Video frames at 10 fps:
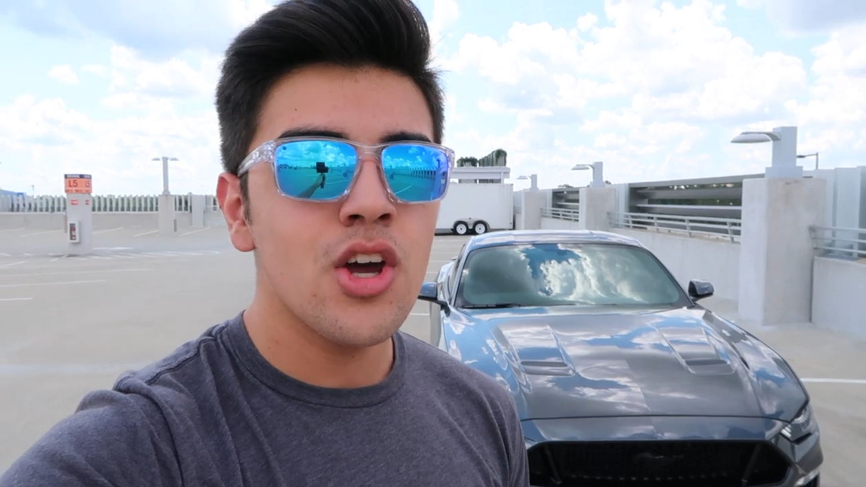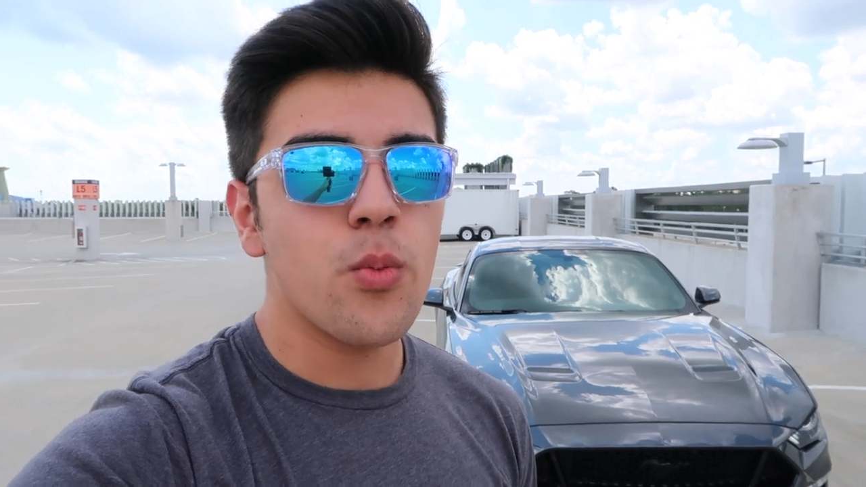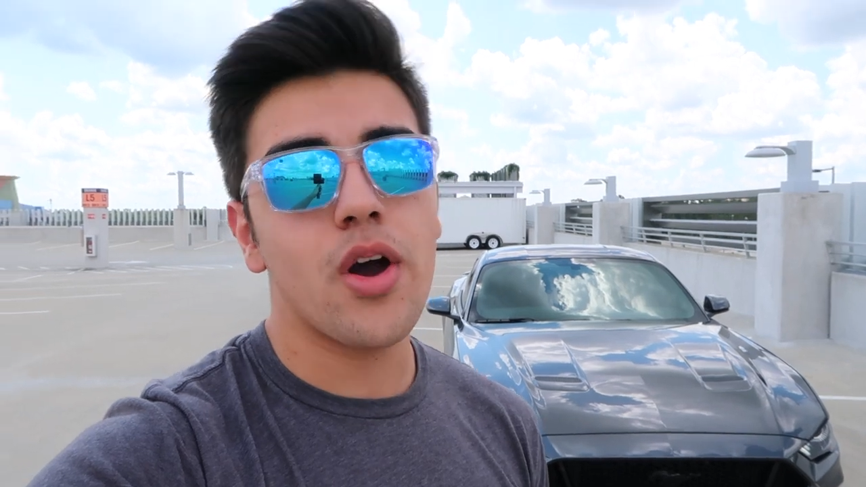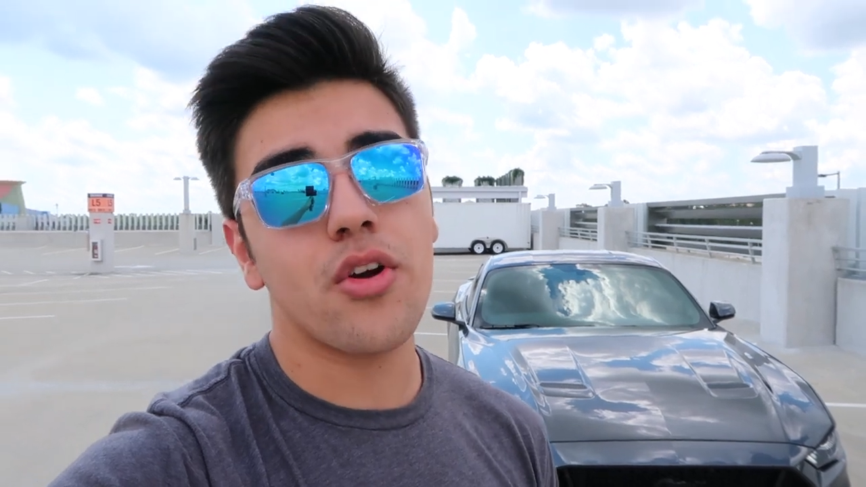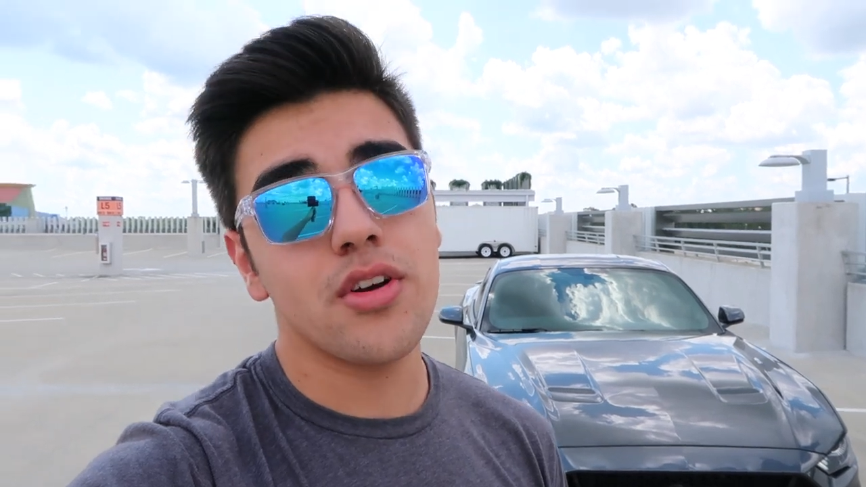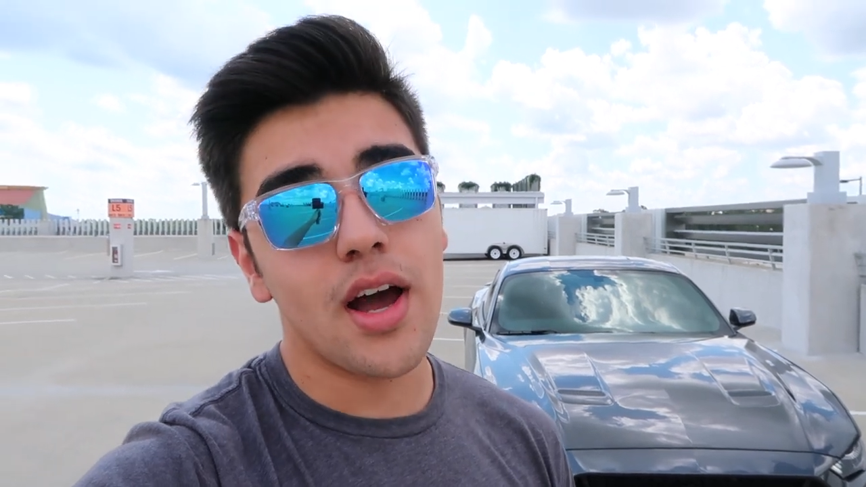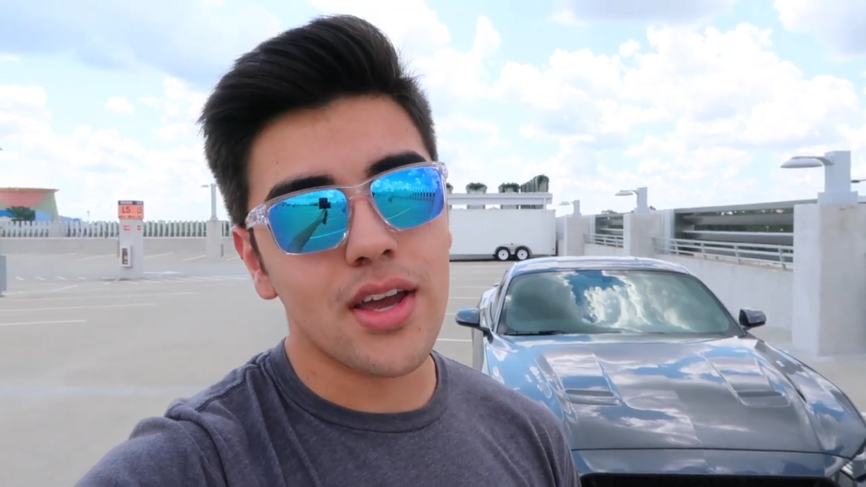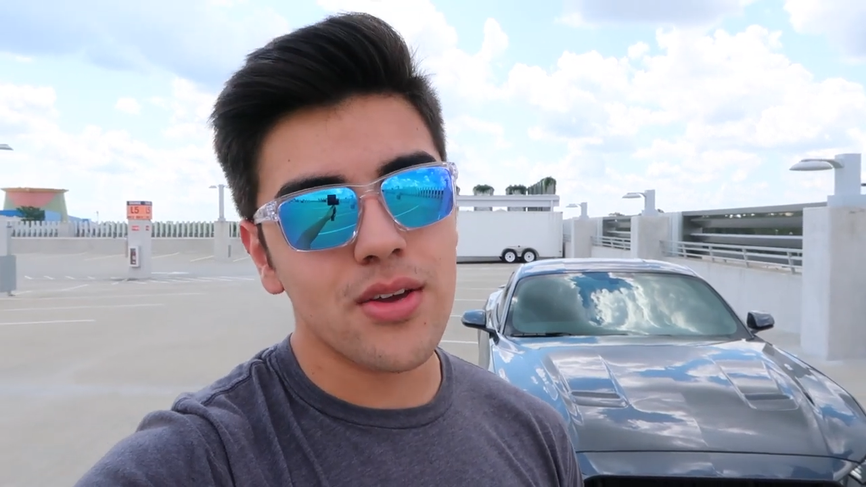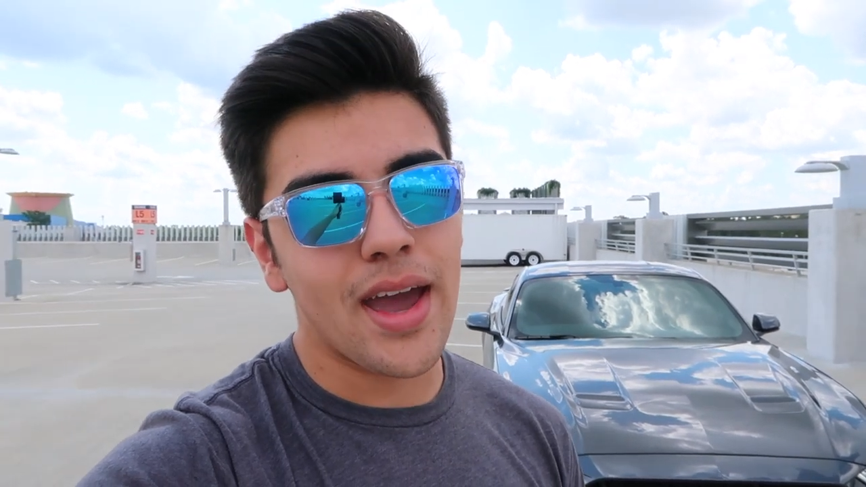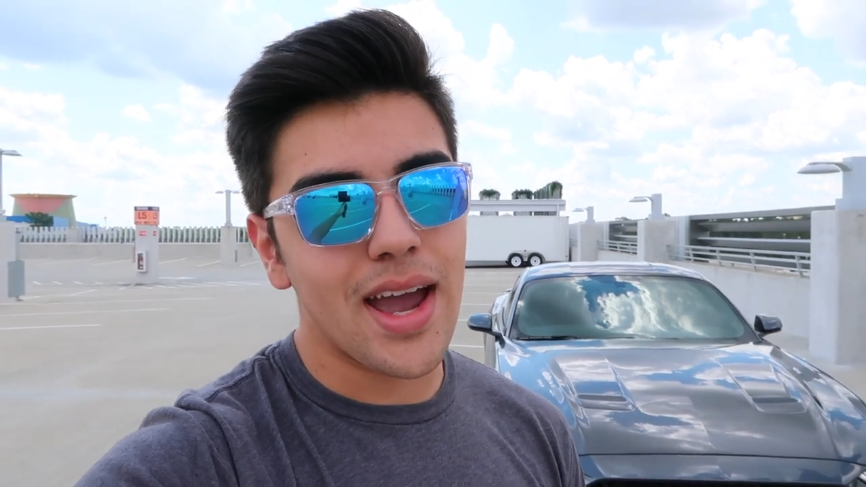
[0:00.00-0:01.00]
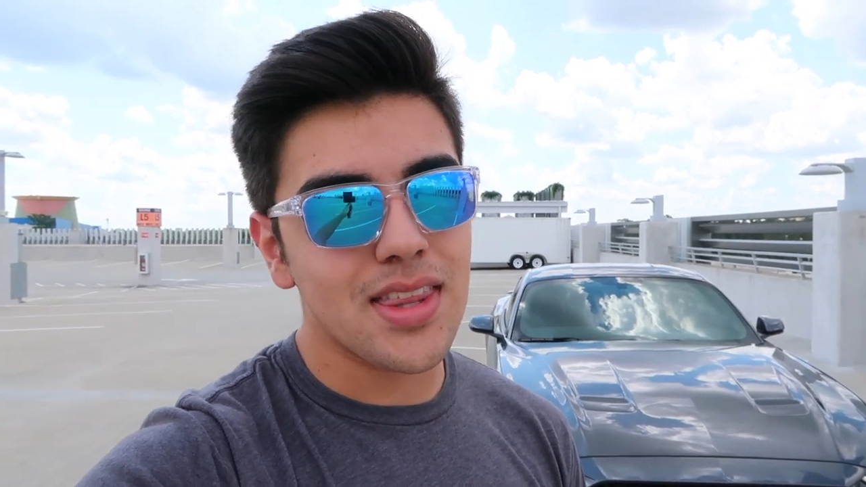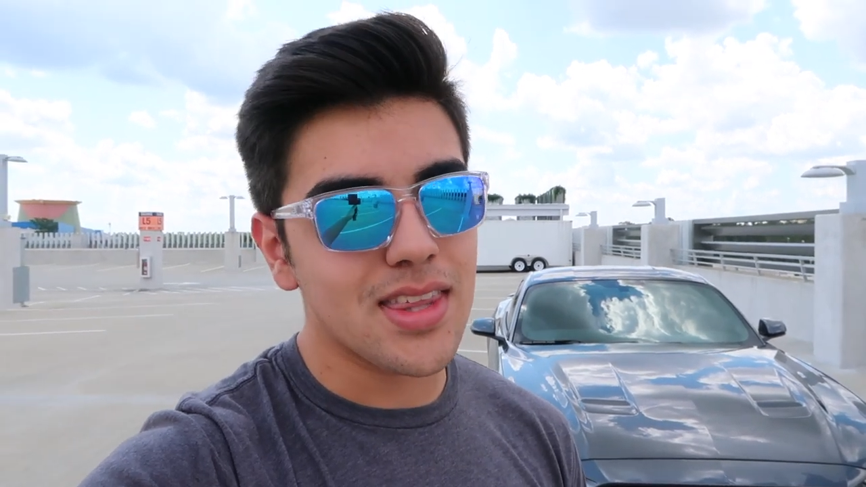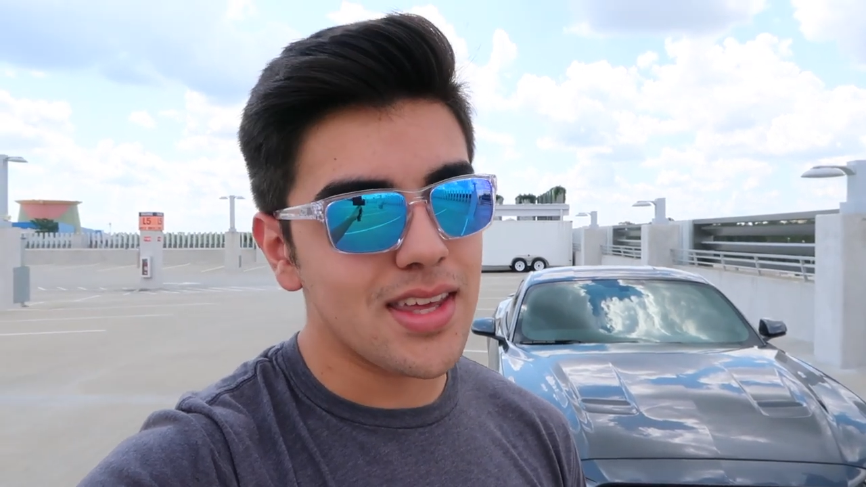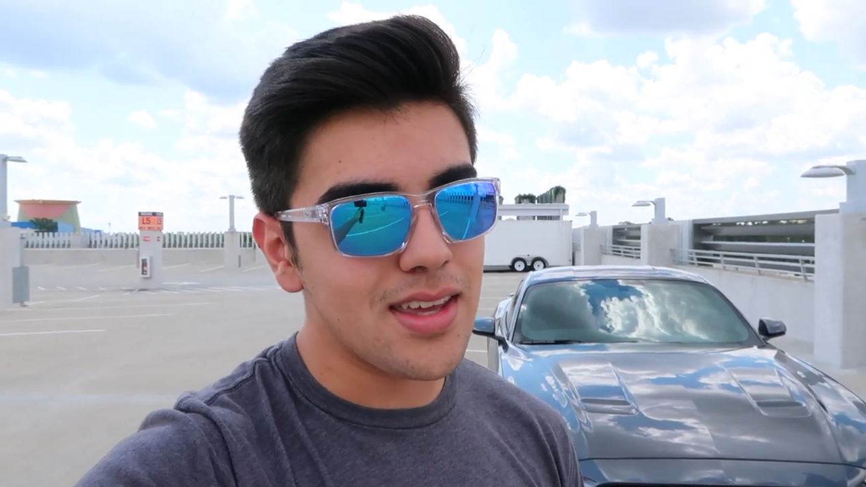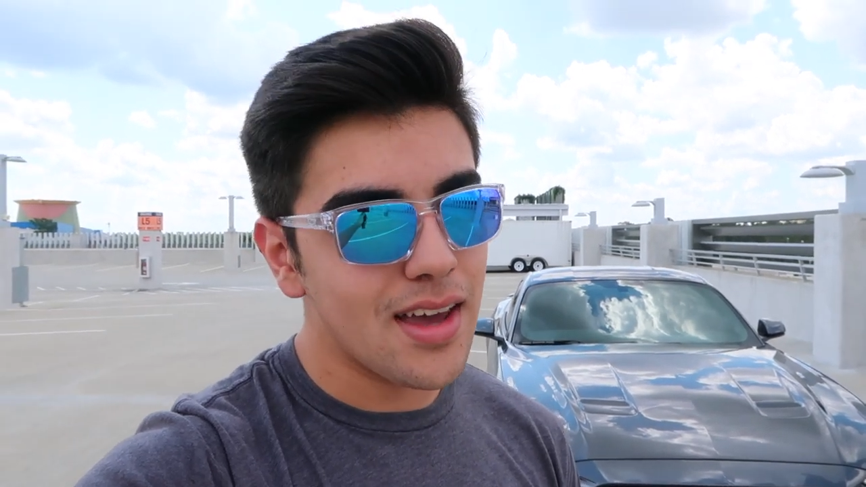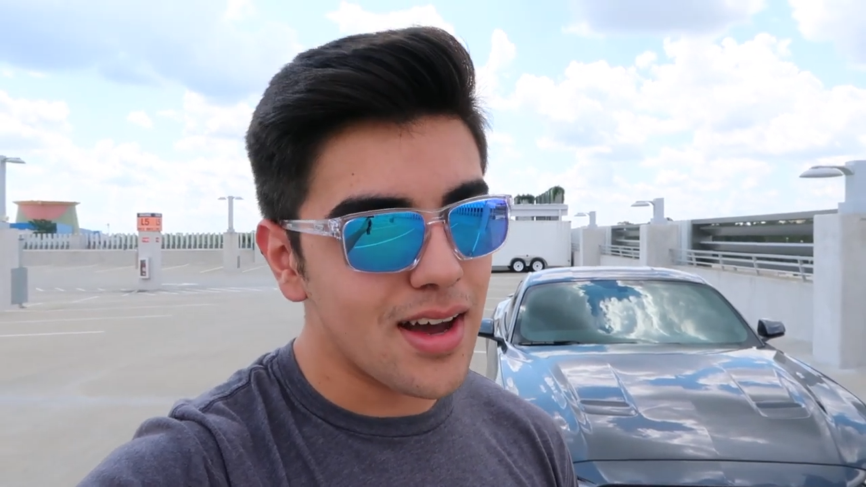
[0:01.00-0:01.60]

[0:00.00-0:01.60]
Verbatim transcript: whether or not you had the